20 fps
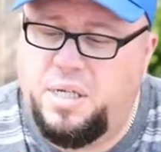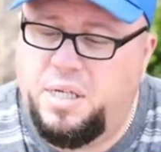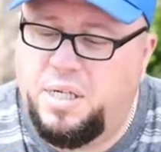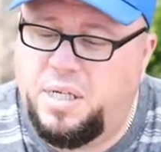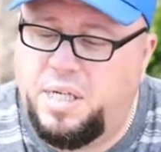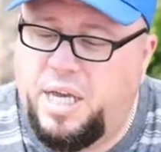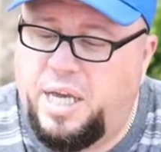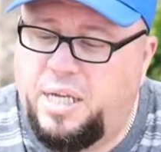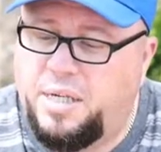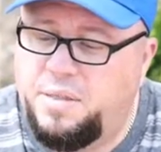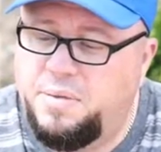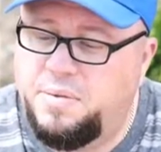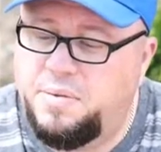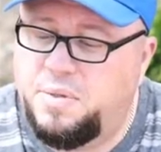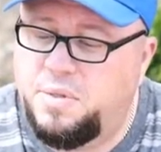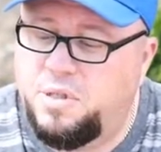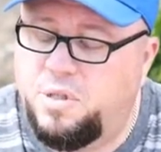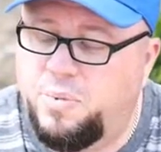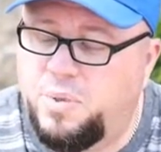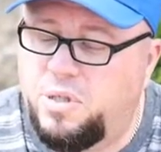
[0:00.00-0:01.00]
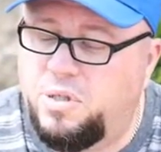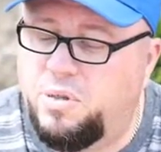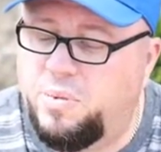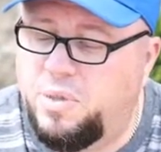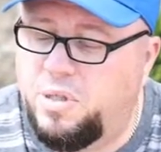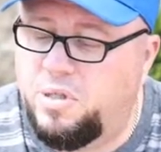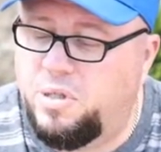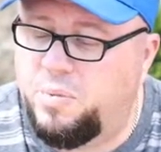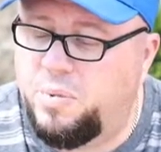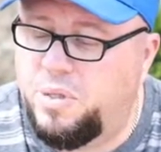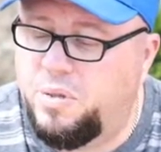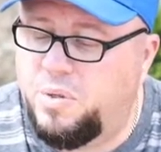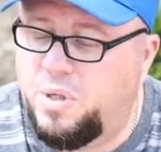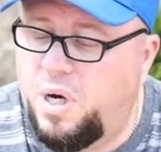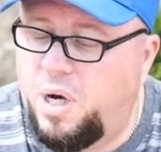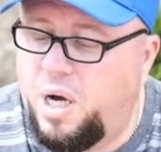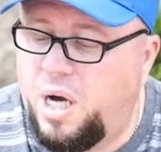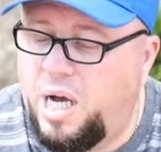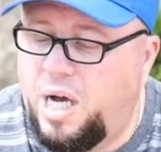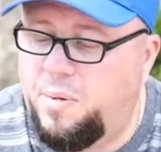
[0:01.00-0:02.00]
Again, w w w
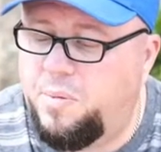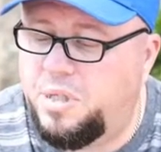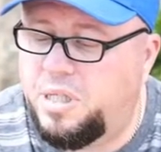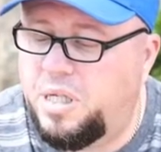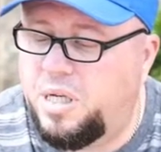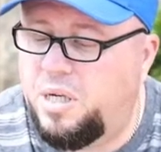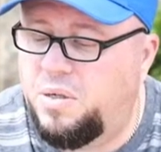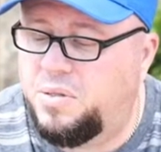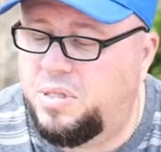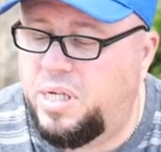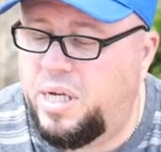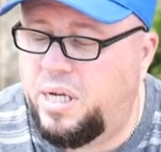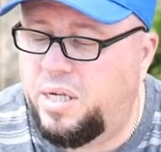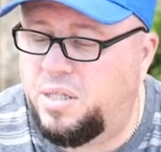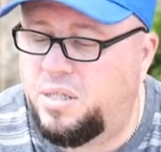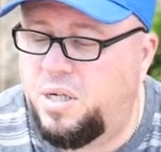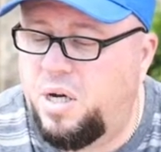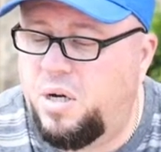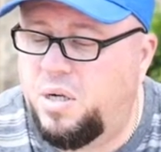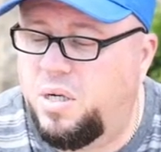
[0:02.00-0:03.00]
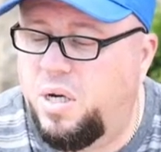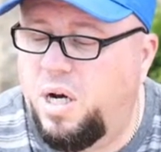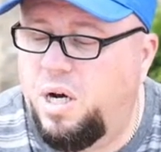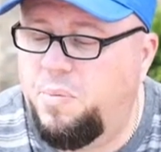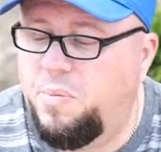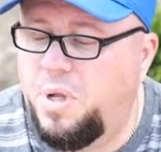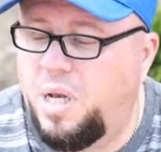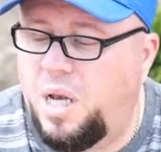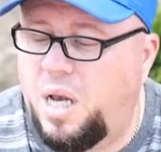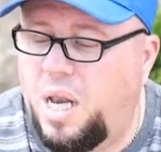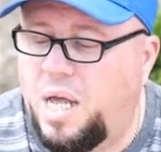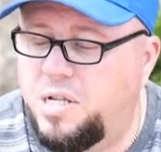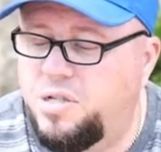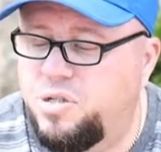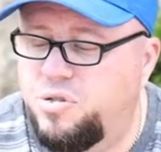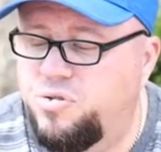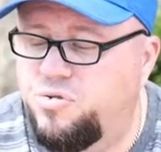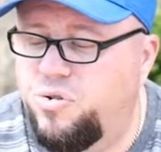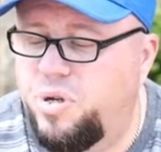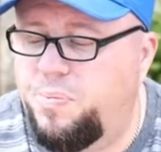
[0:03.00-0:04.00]
dot armadillo tech dot com.
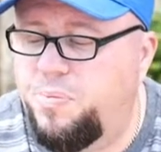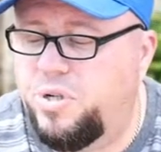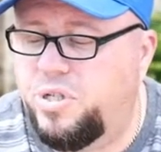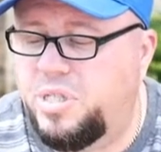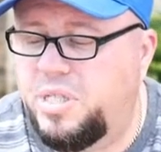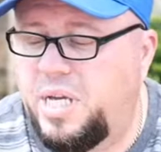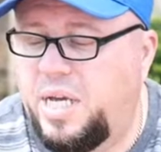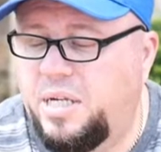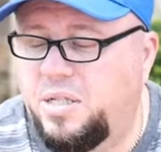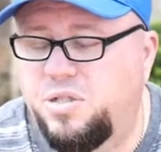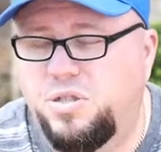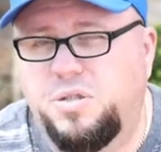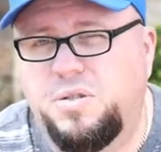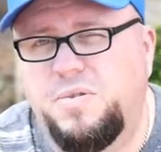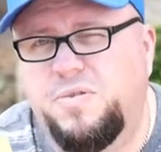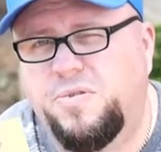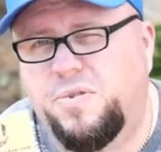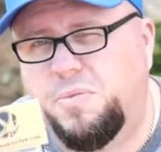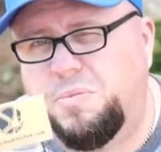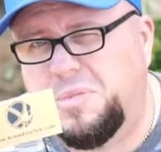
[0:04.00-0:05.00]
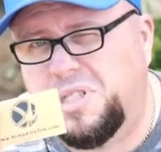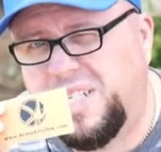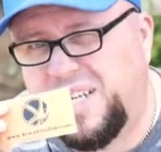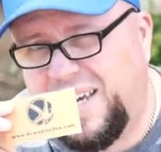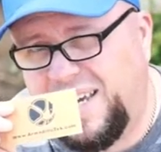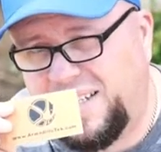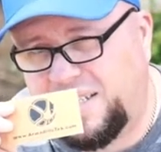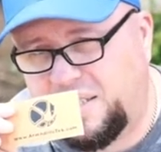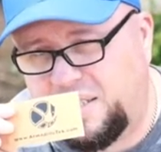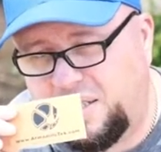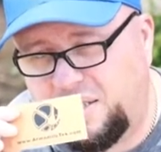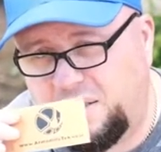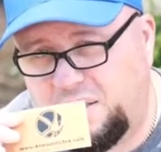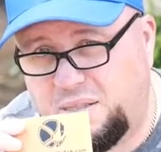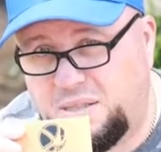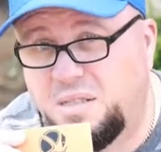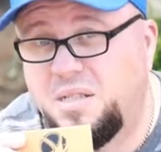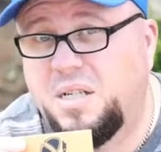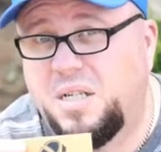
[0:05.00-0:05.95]
Legendary protection from Texas.